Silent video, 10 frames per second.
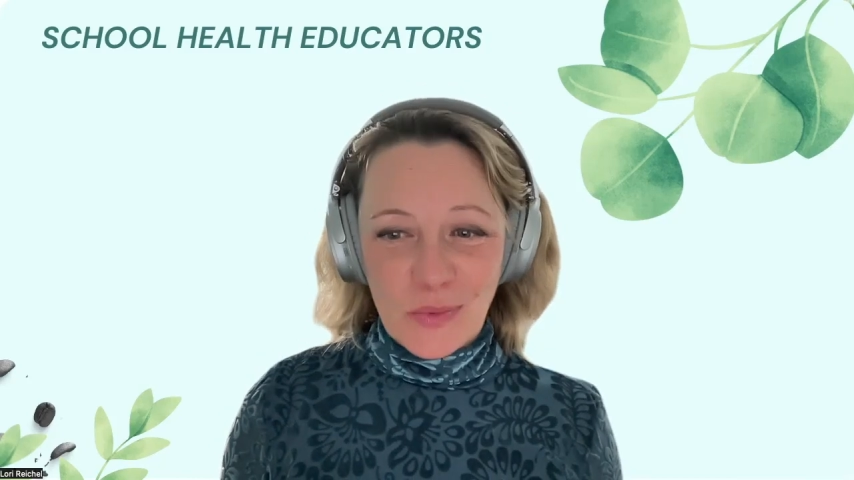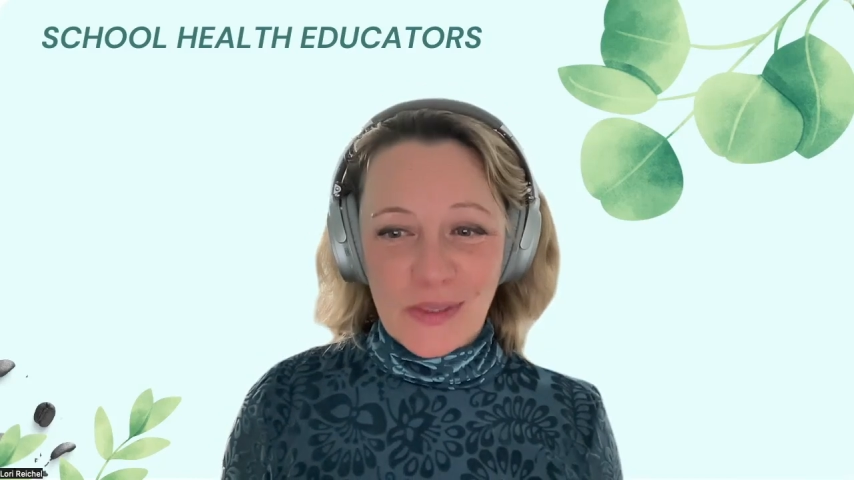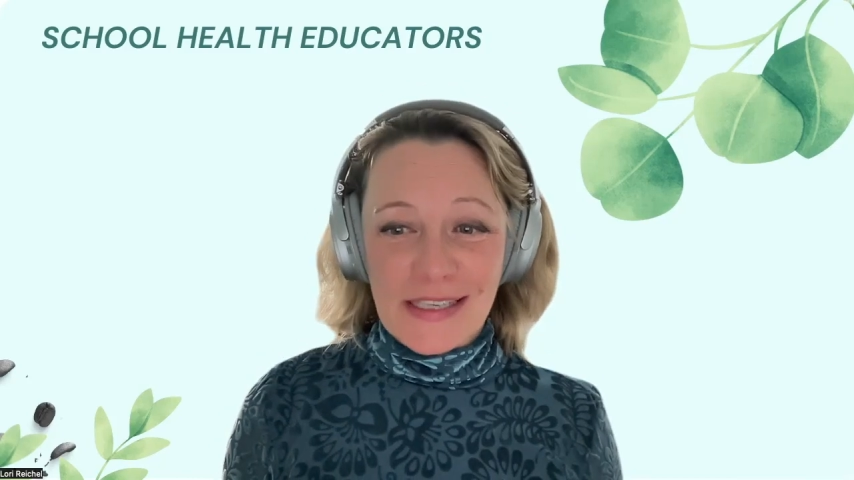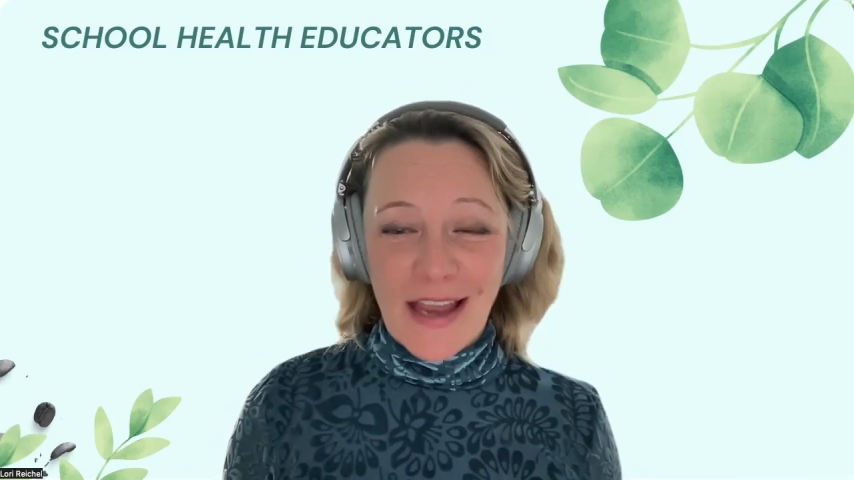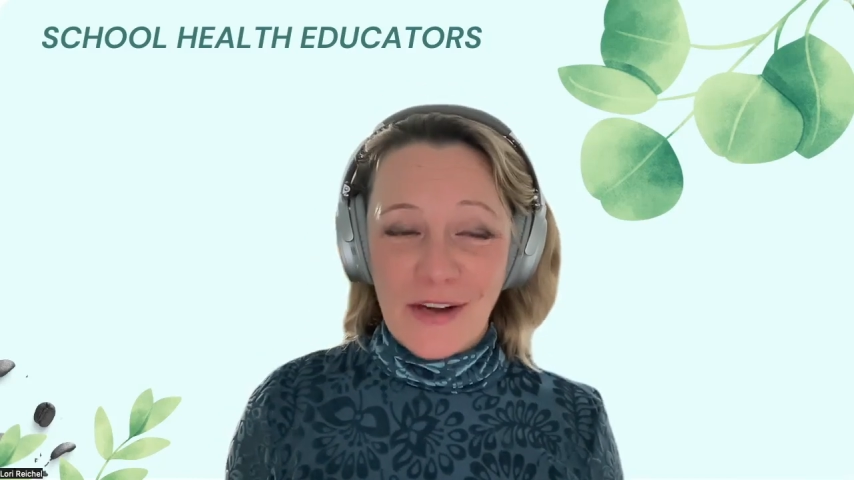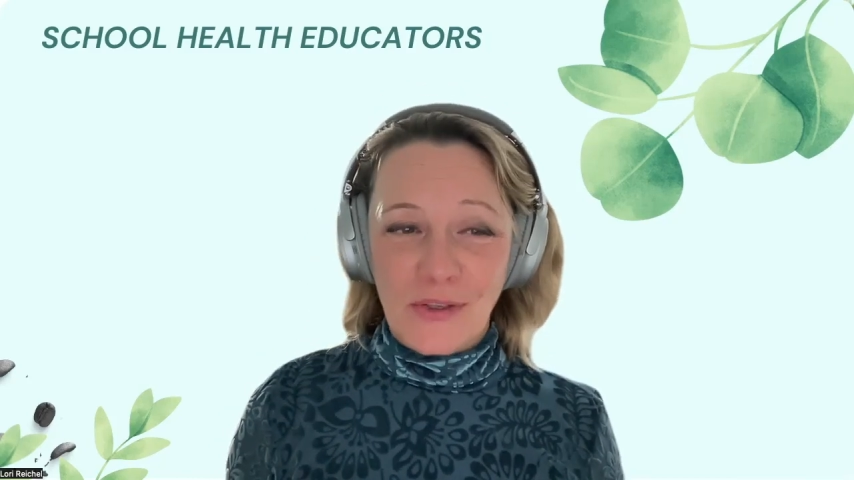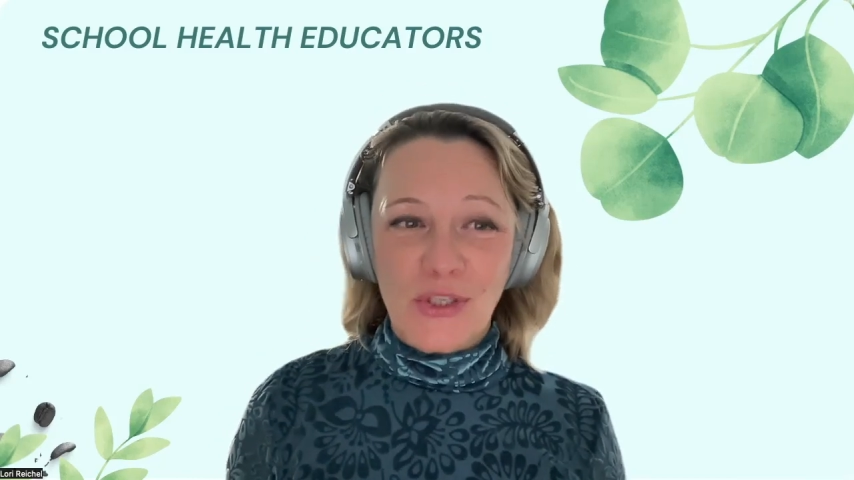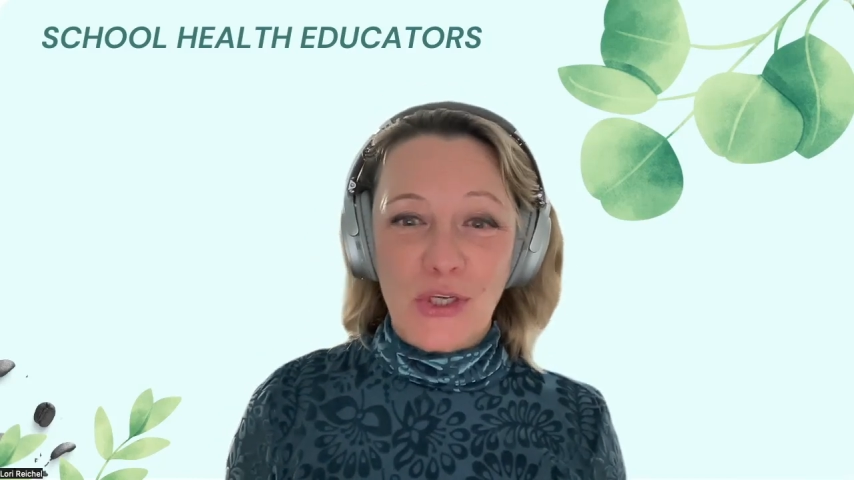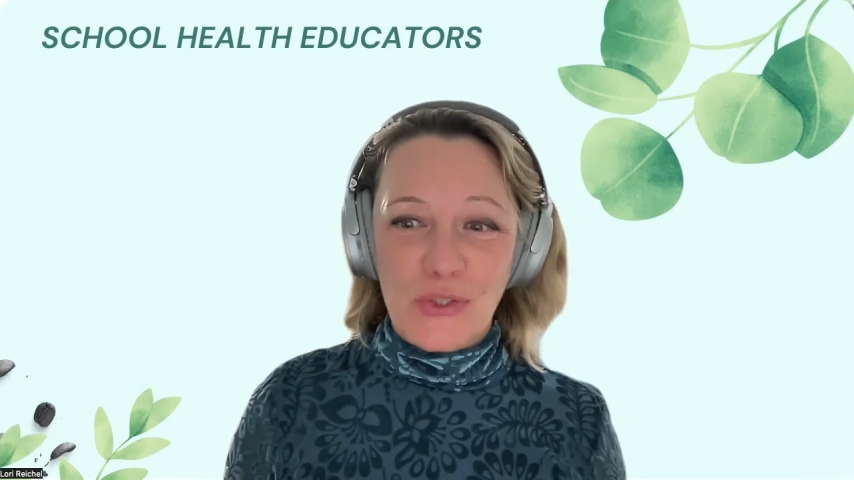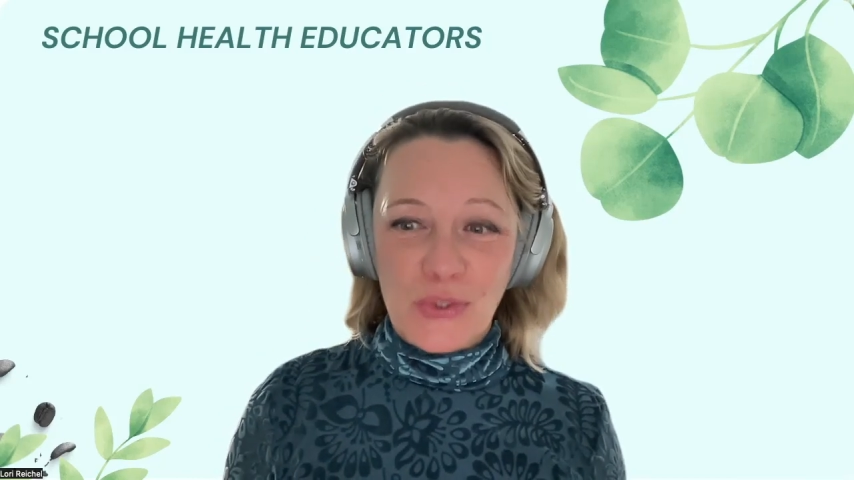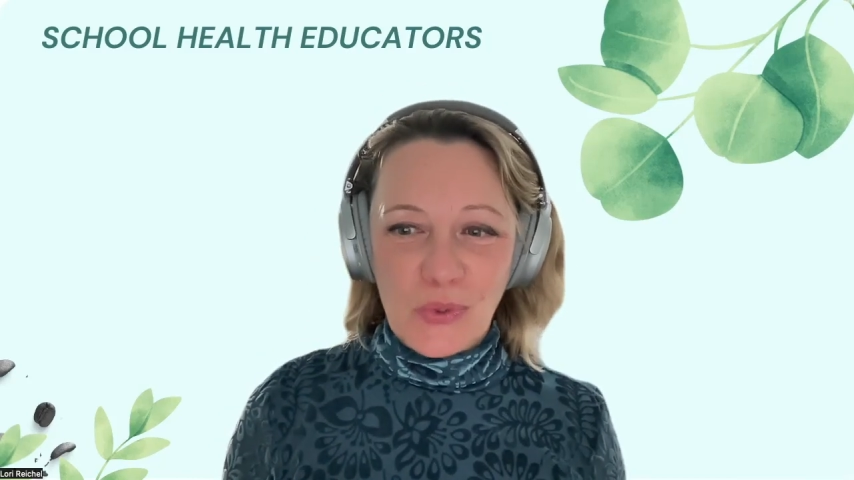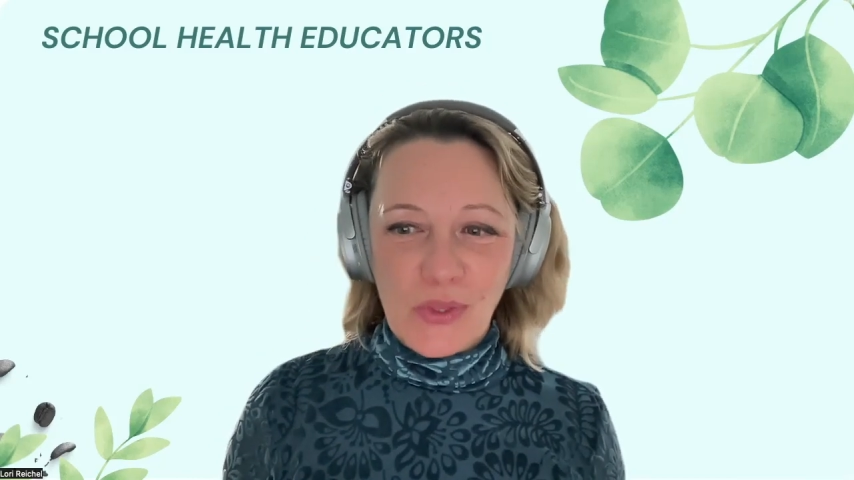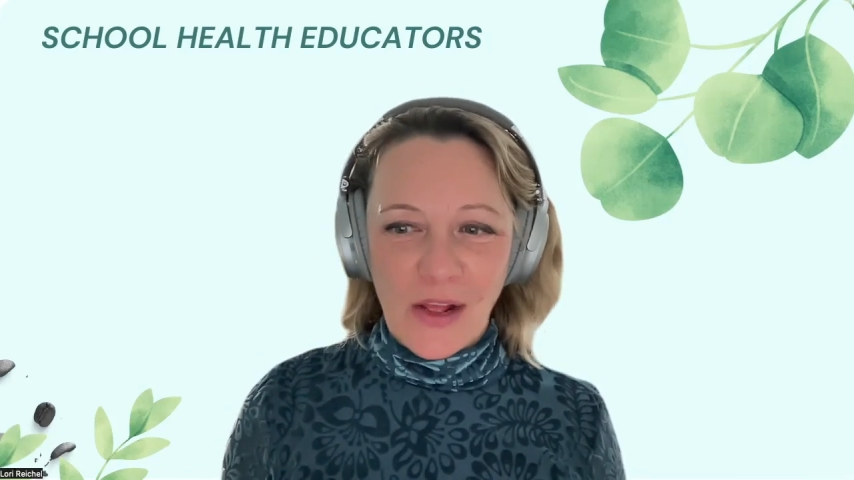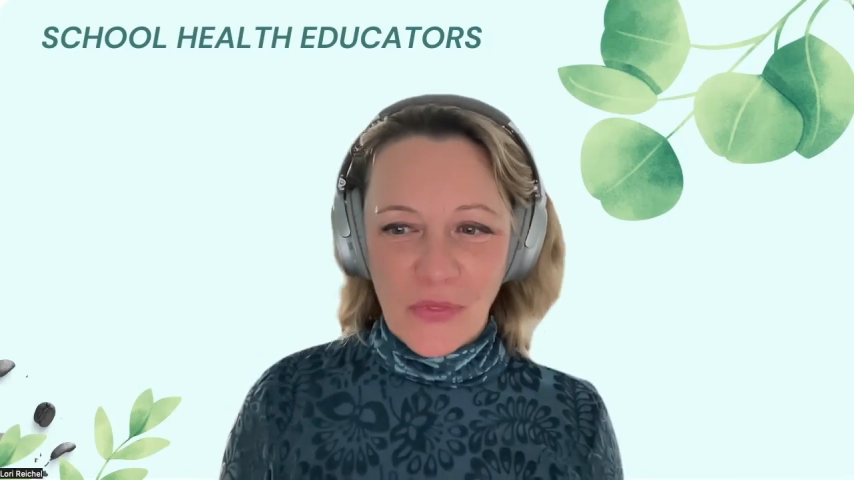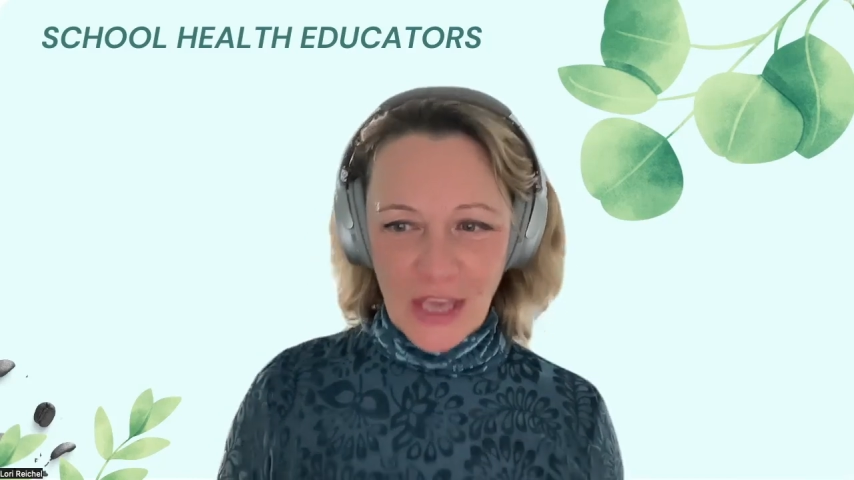one titled School Health